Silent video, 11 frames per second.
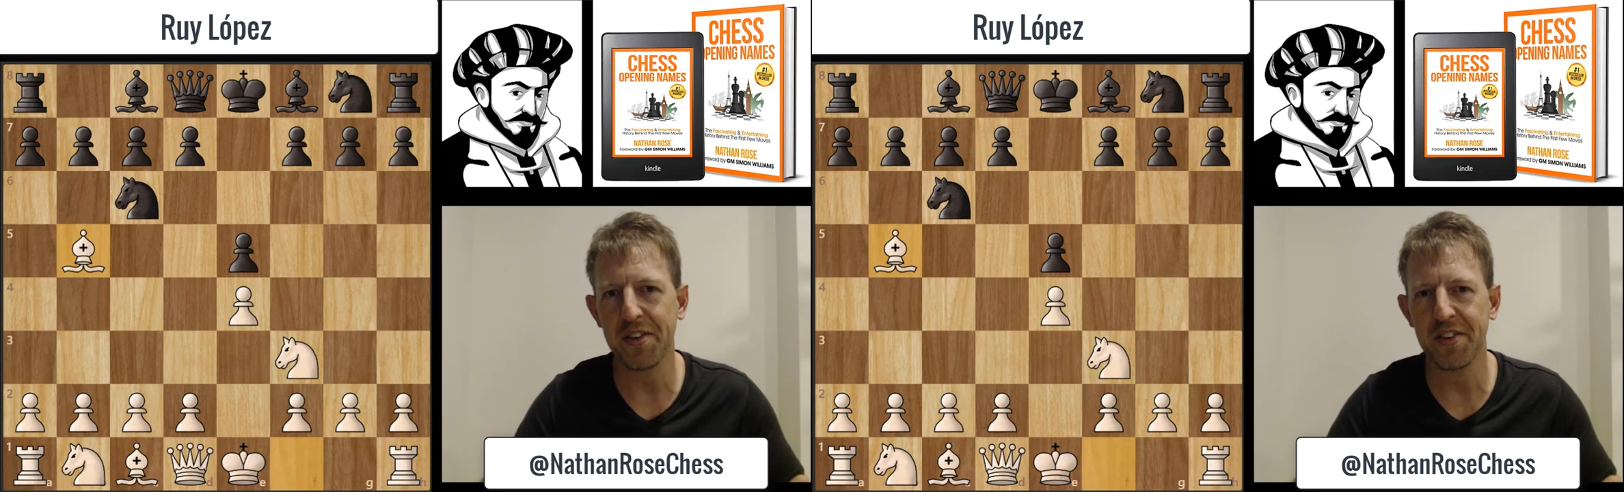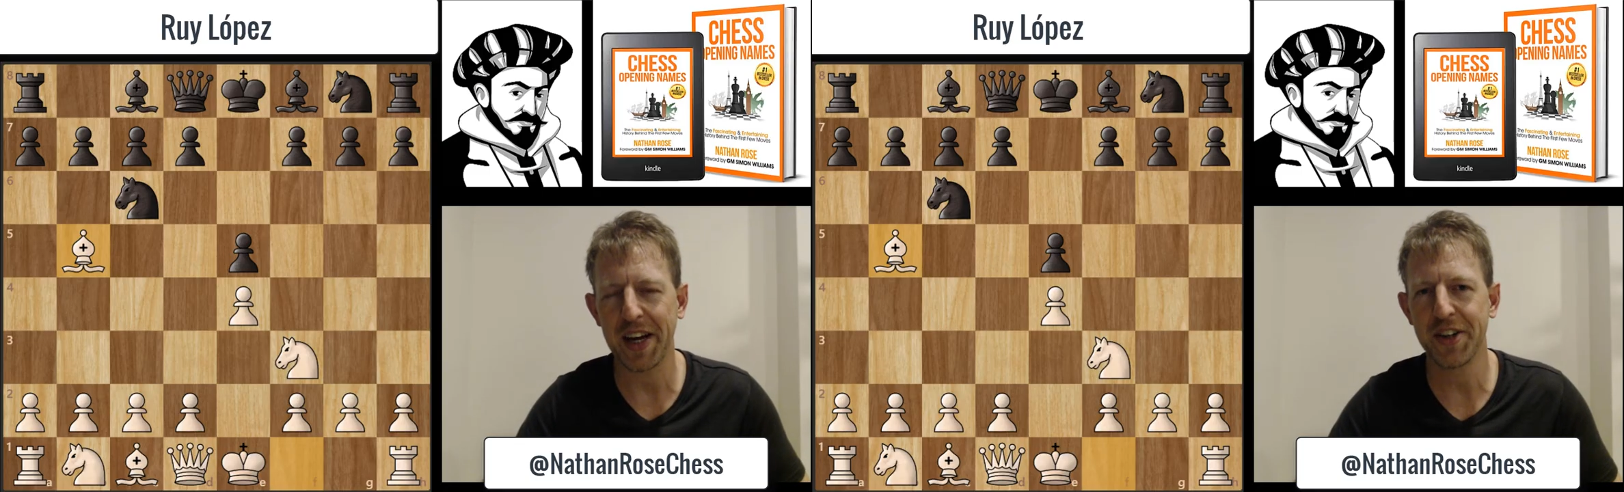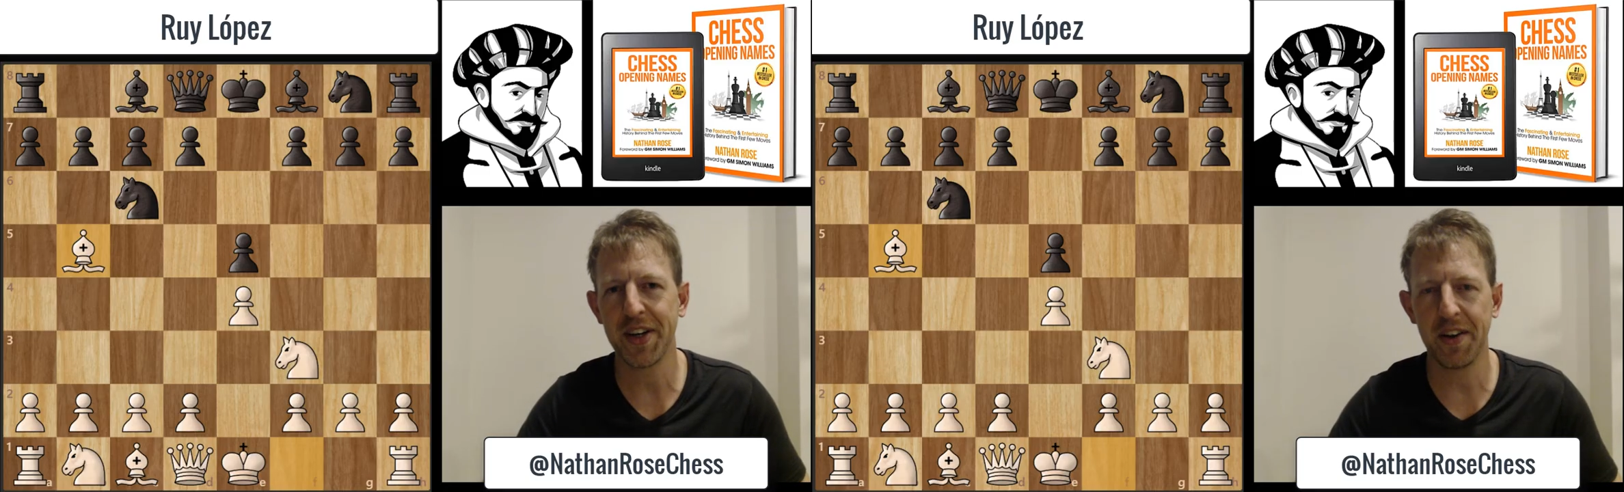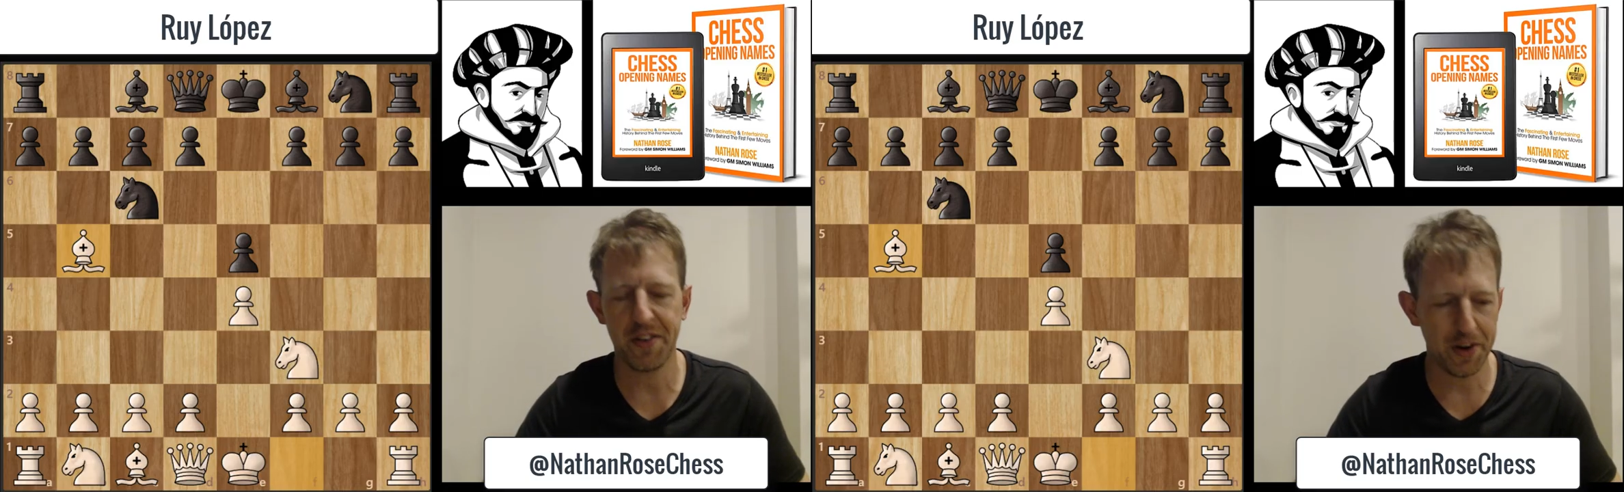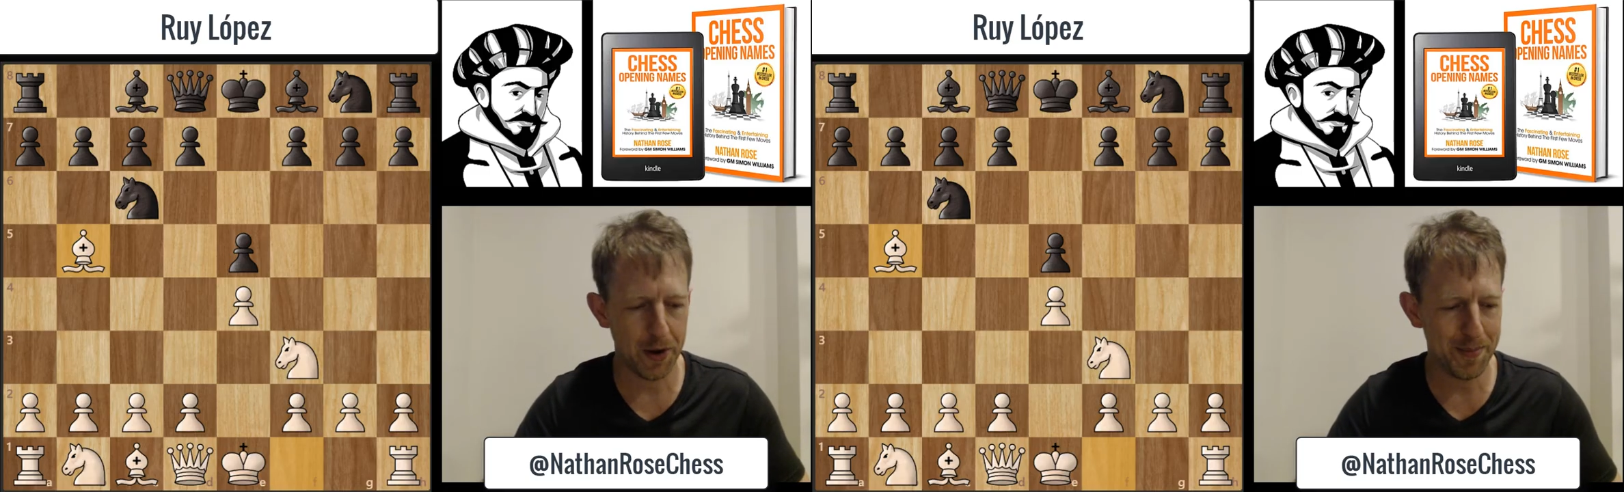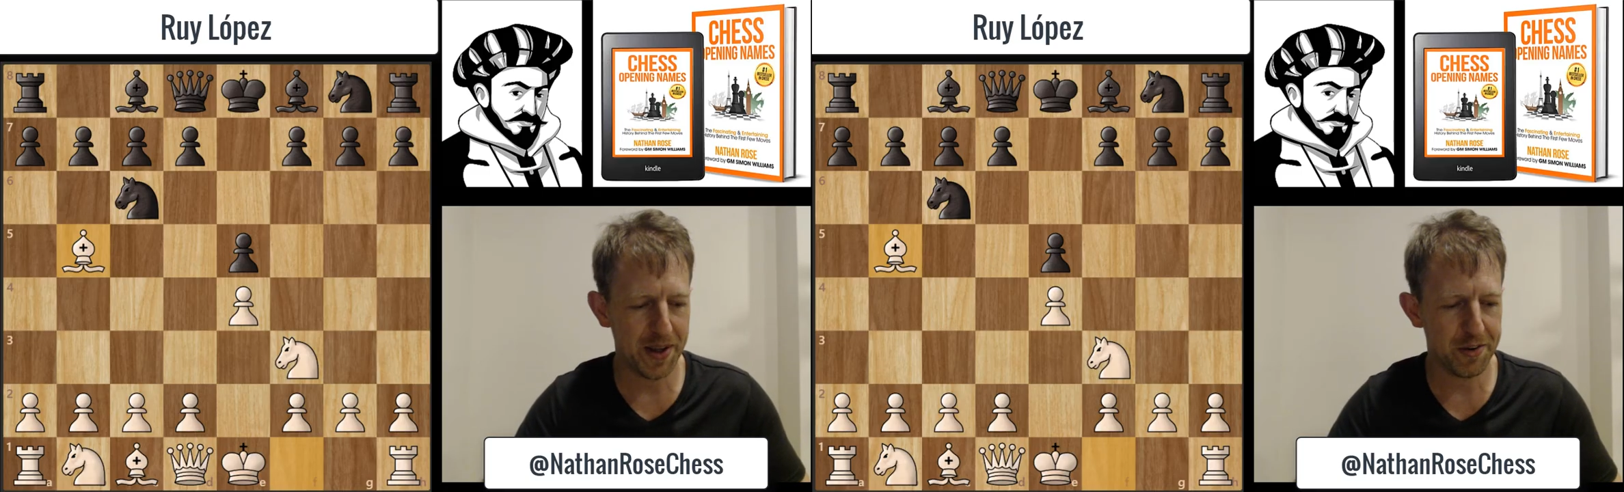sections in
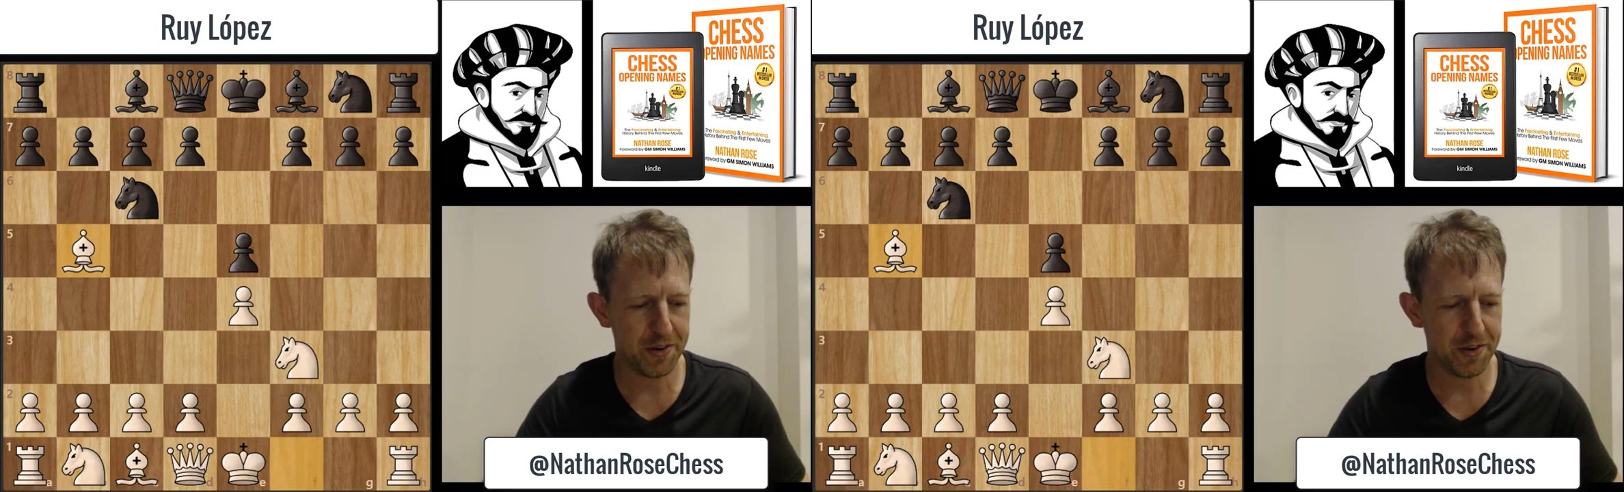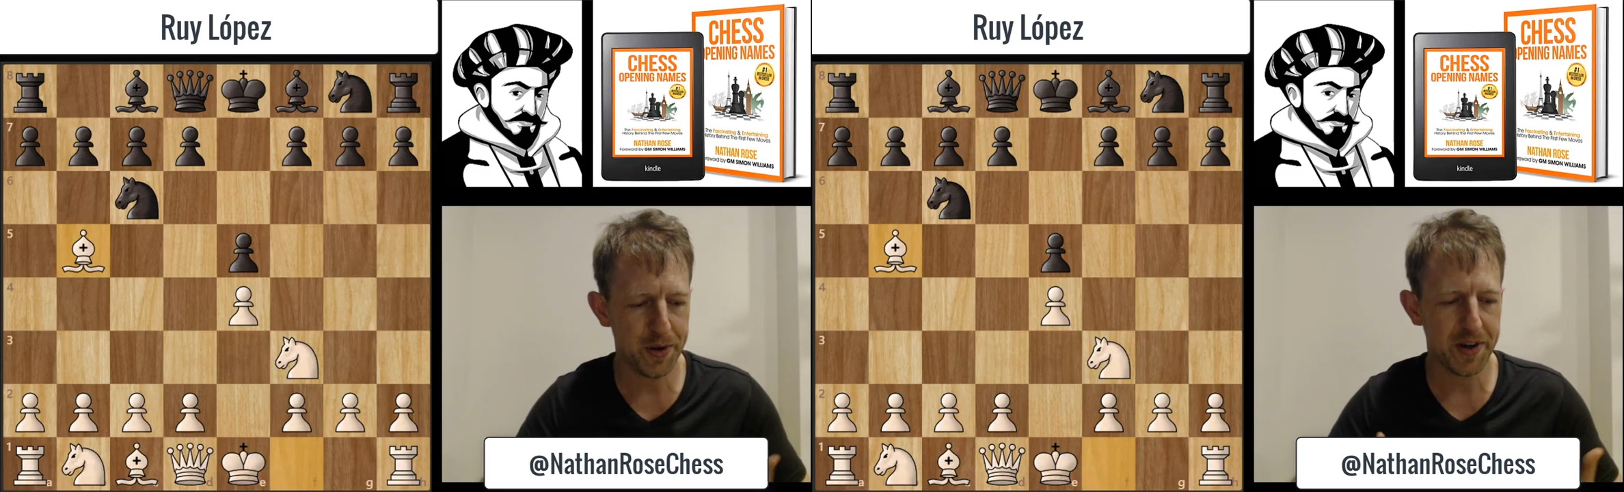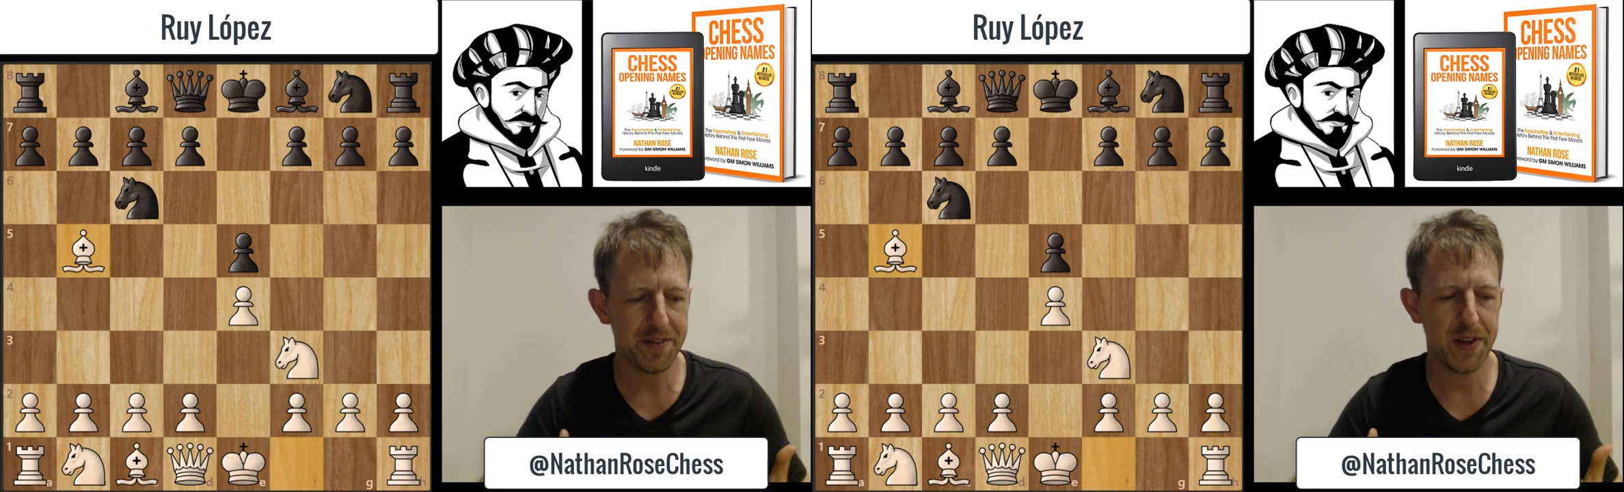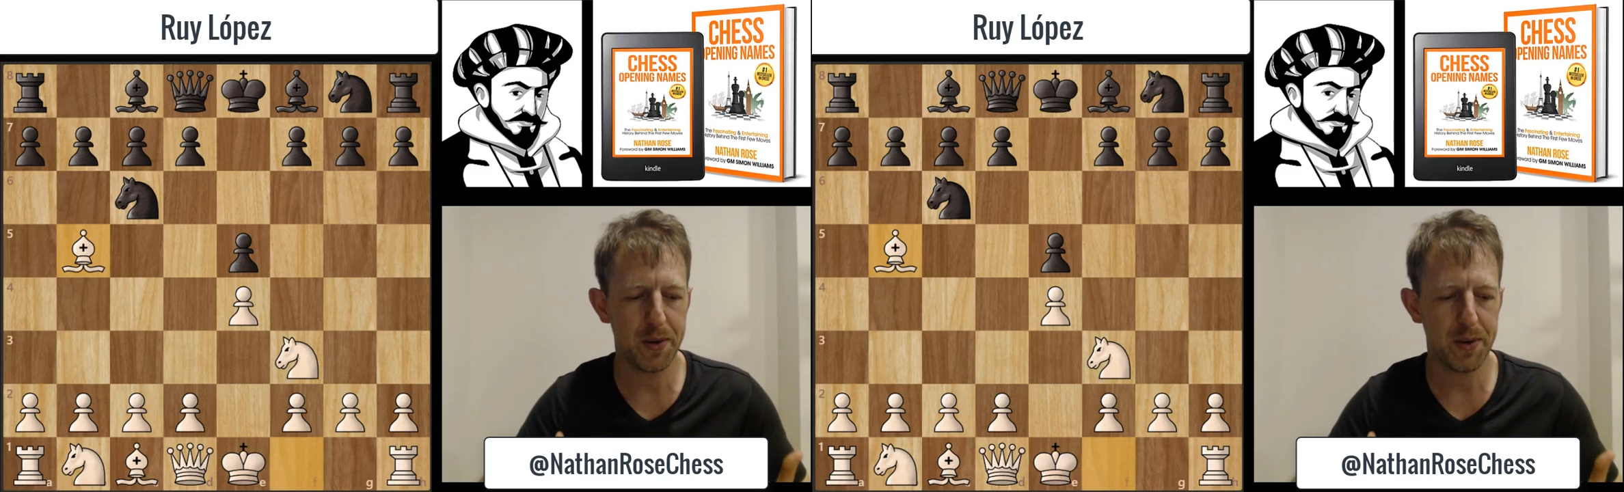López's book.